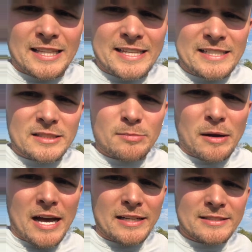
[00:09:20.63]
has to pick the
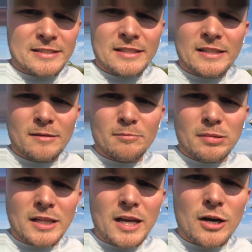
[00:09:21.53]
word of the day. What would you like
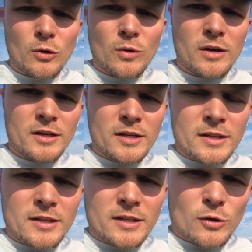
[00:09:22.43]
the word of the day to
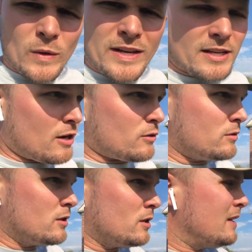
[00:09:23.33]
be?
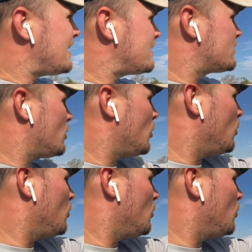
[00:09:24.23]
Word of the day is inner